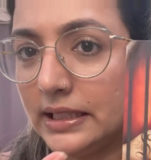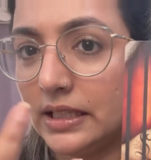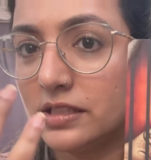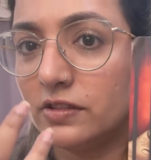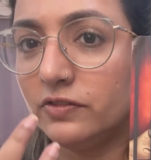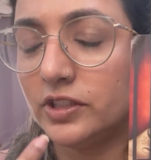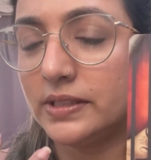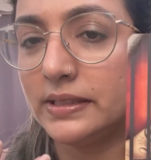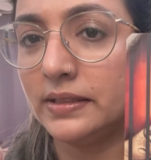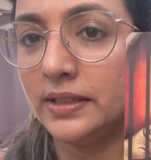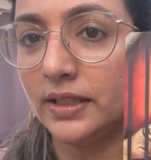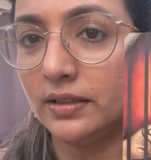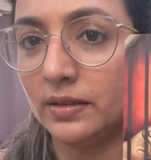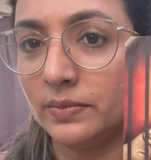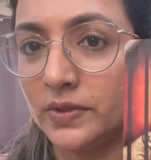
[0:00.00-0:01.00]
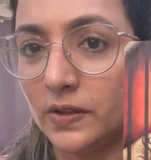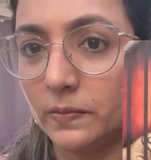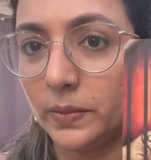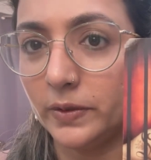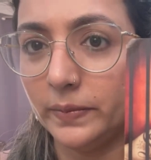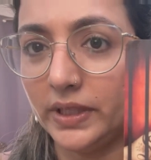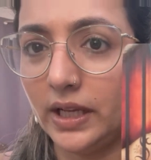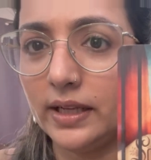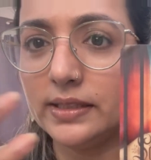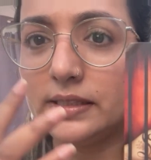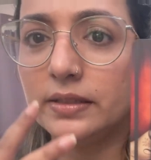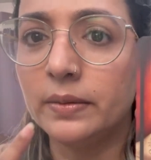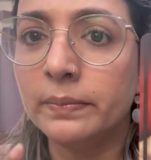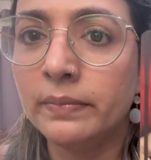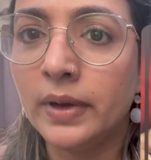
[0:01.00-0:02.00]
That's the first thing that comes up to me. I
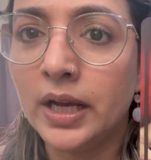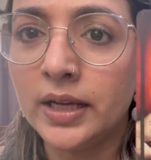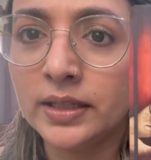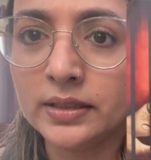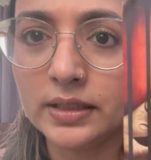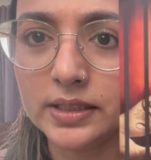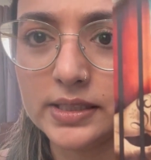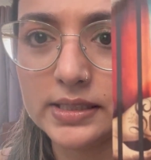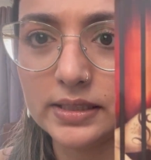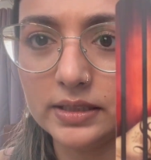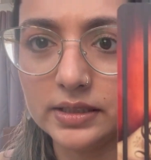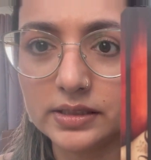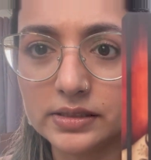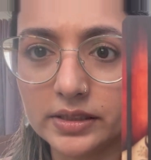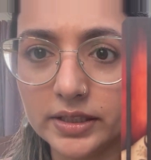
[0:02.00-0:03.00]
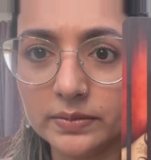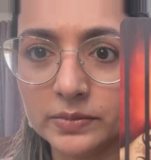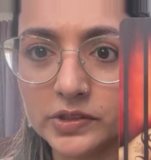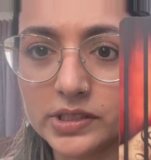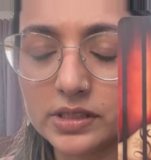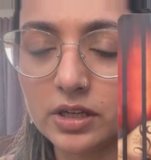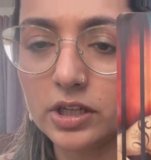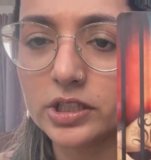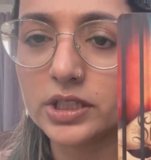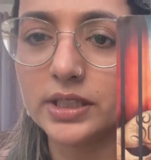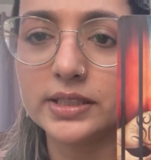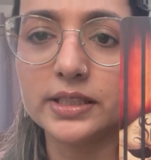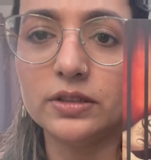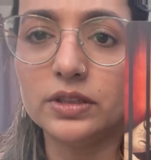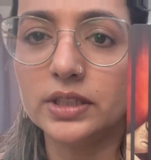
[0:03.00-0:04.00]
see a man, I see his great mustache, I
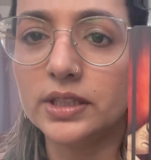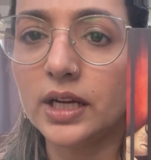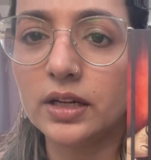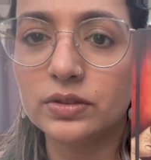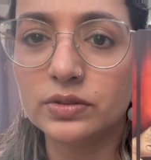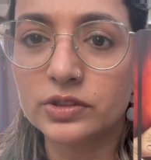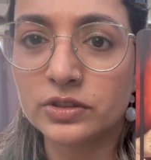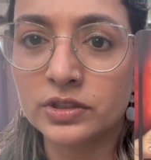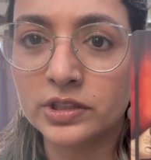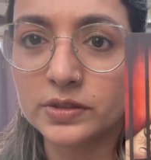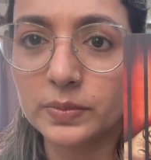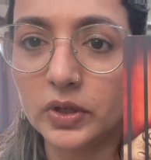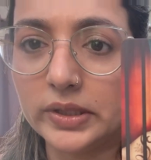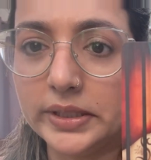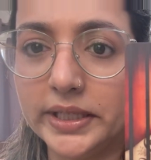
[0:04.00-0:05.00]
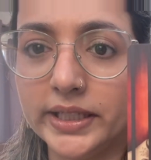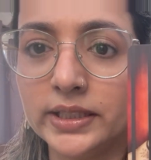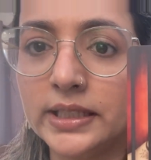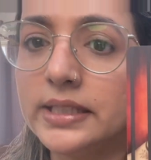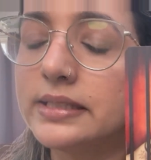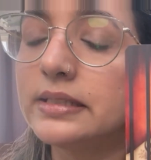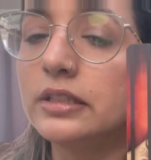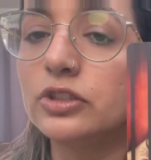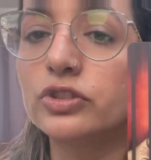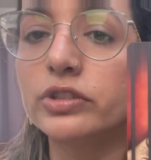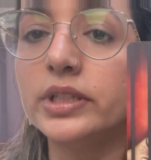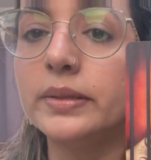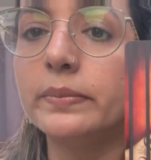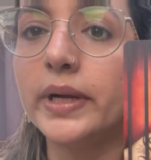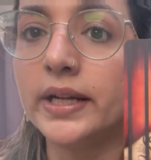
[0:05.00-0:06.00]
see all the tattoos on his body, and he's
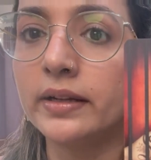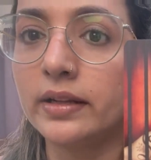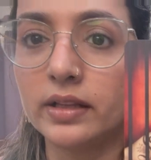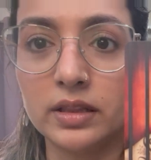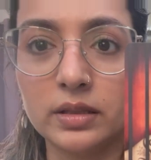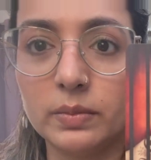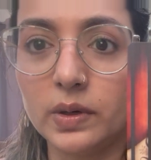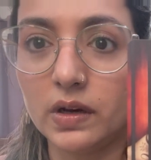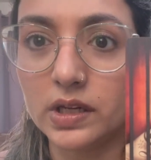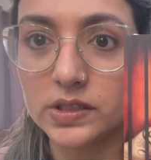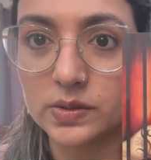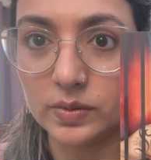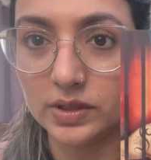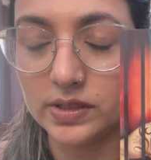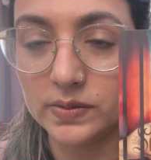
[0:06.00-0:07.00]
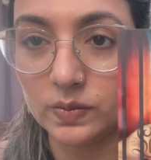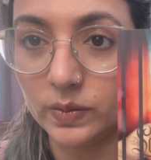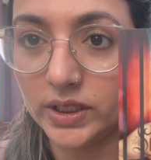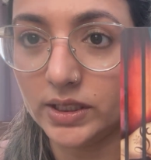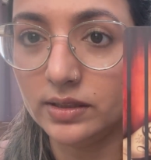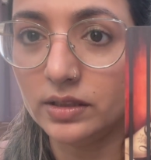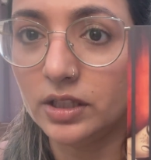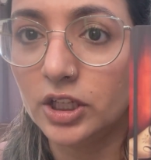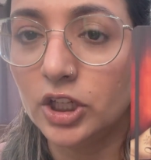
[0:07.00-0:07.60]
literally bending the bars with his will.